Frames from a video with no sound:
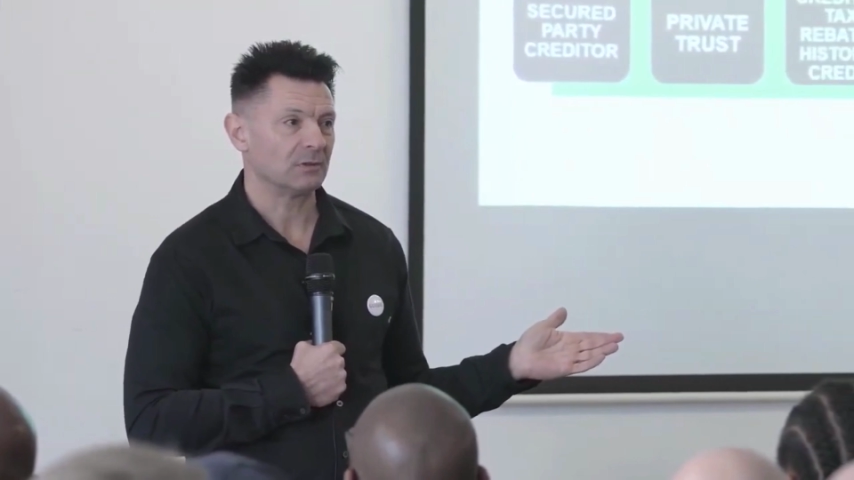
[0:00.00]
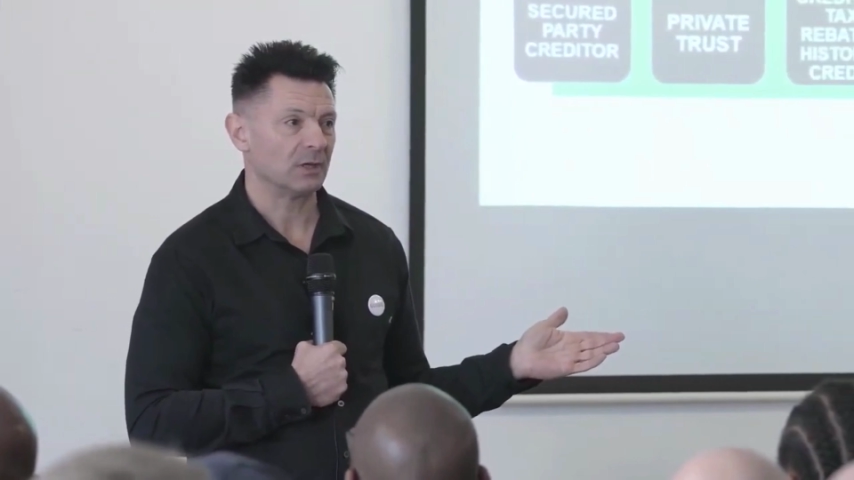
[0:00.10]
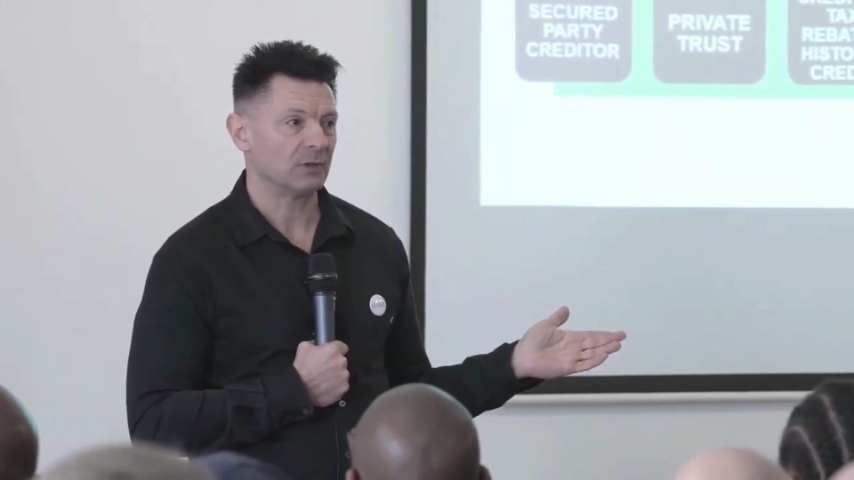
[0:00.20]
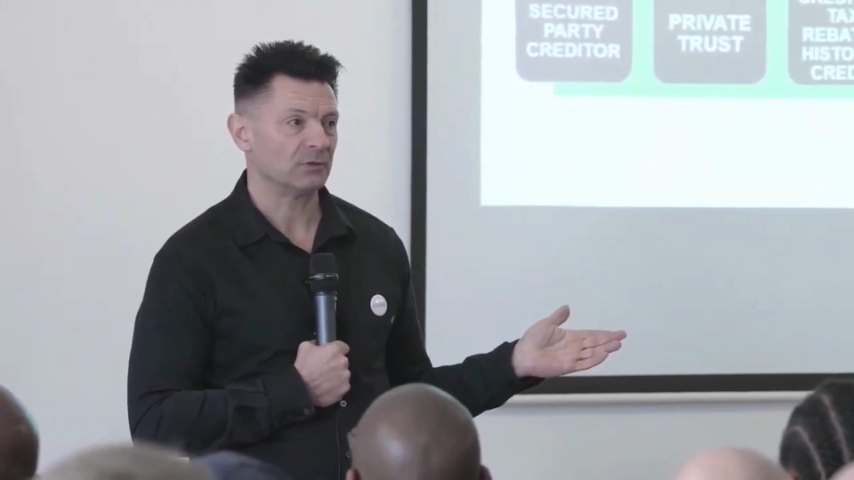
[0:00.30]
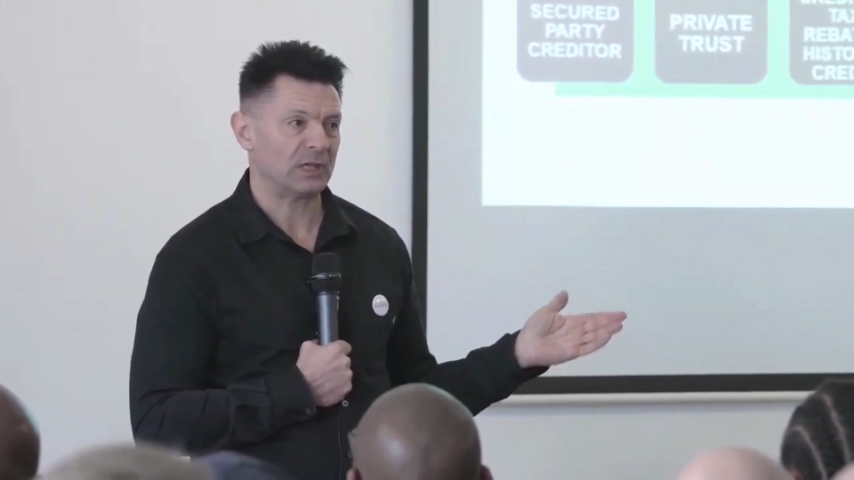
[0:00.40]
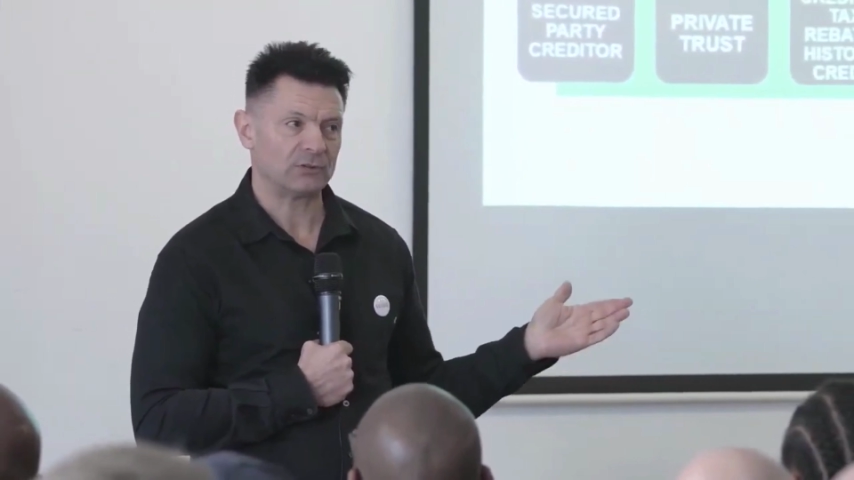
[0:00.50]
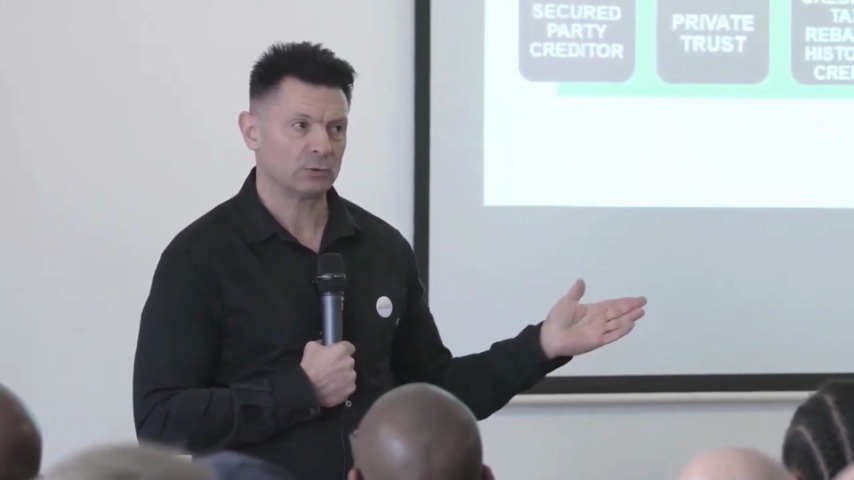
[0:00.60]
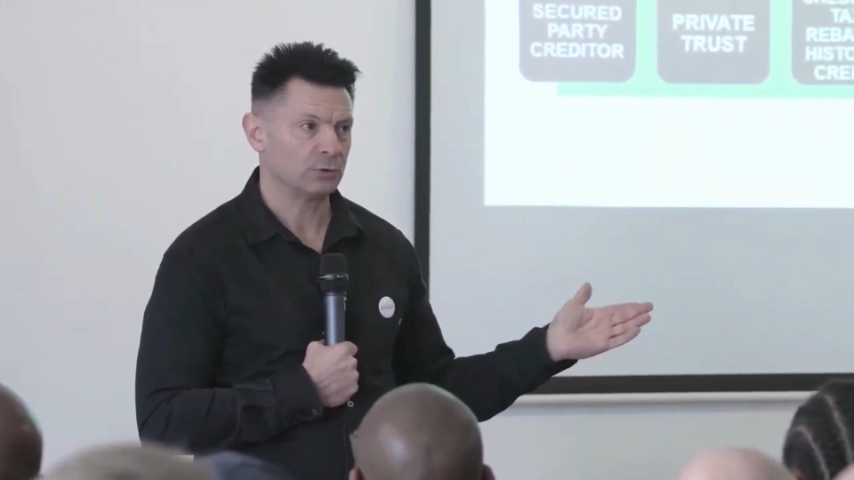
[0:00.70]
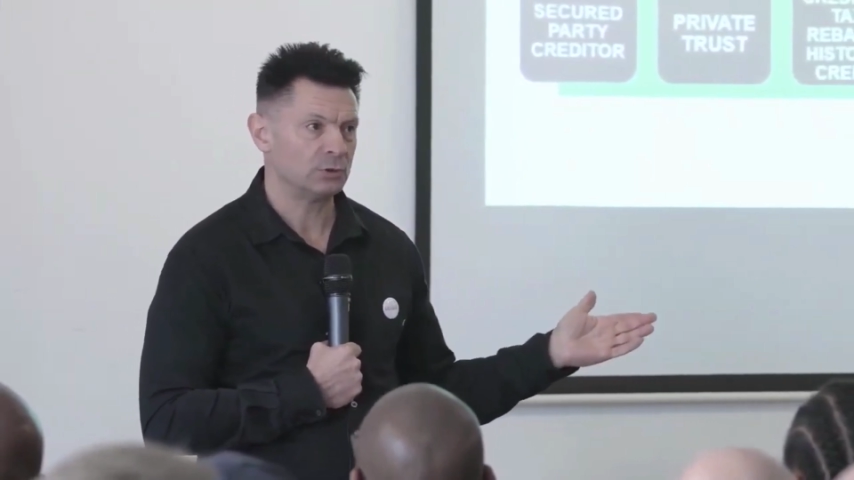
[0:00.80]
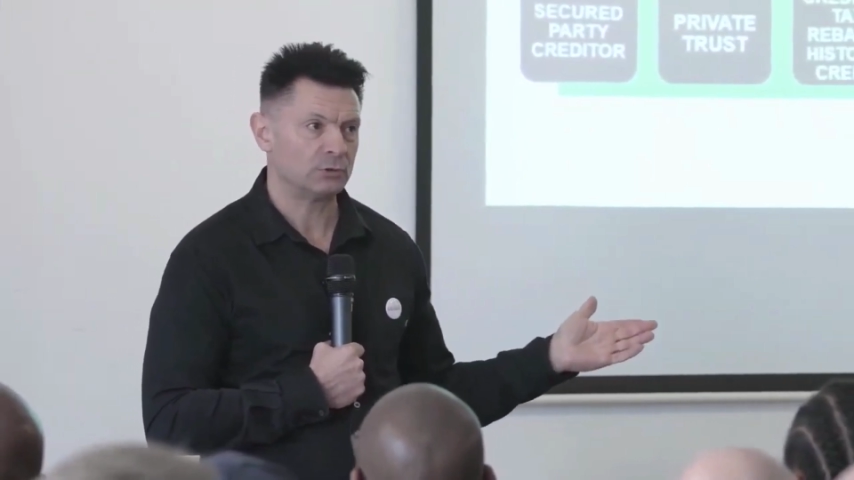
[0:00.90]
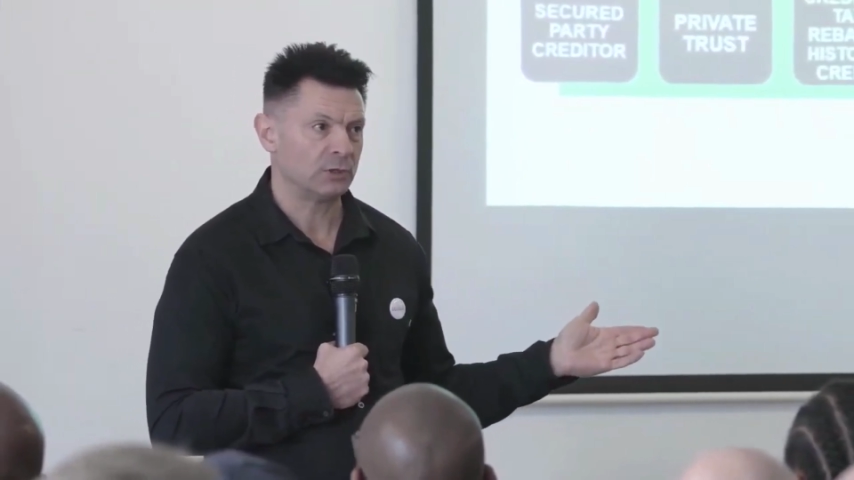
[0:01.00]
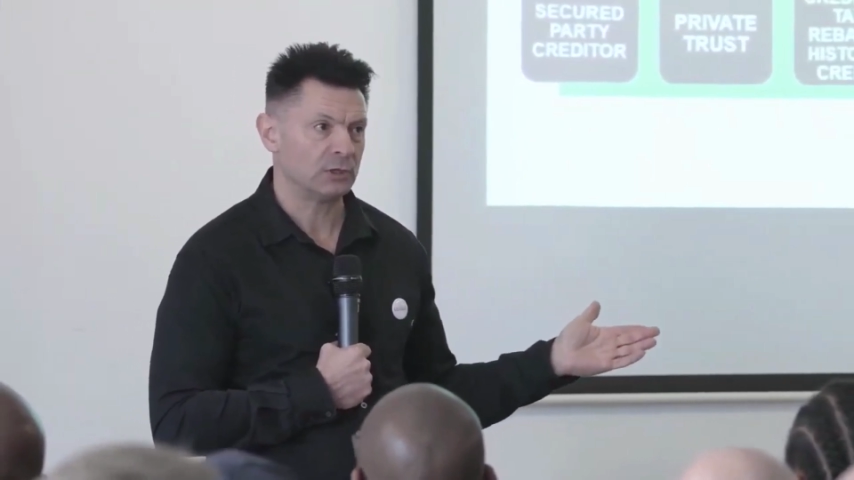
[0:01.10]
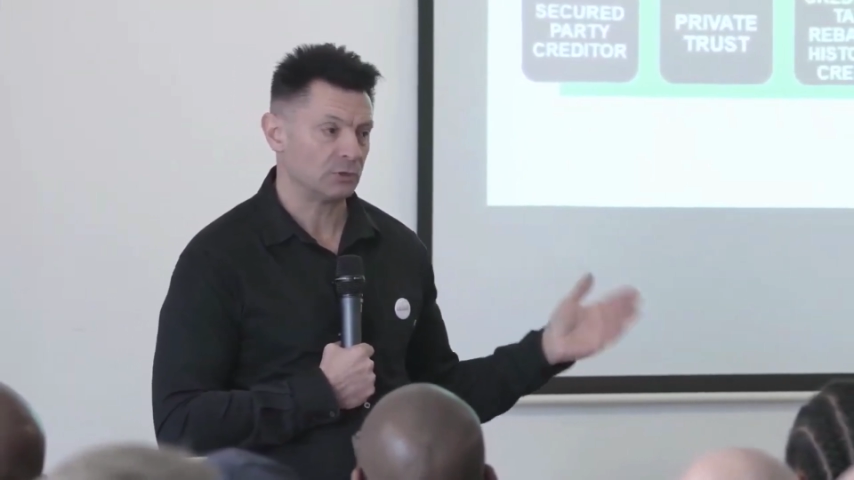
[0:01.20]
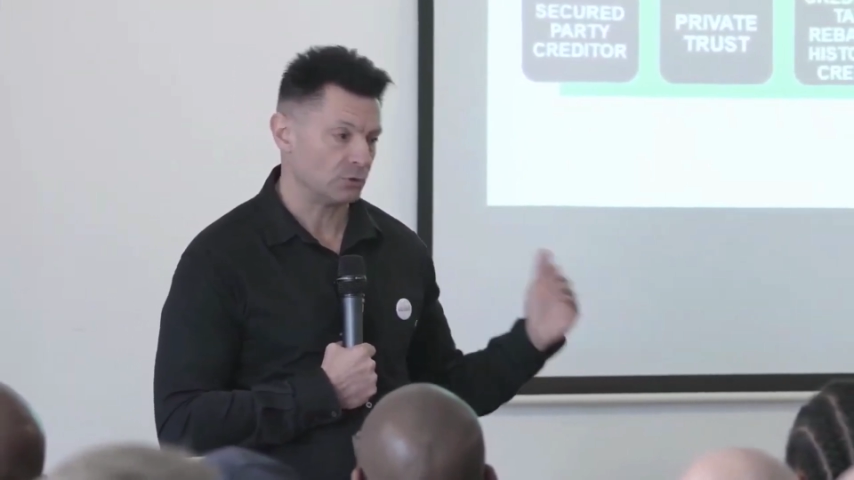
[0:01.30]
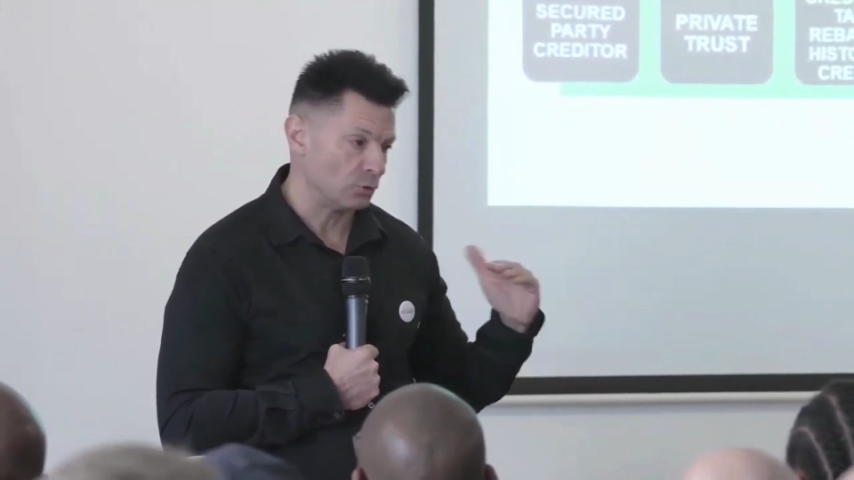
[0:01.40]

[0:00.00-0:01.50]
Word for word: Yeah, so that's all you did,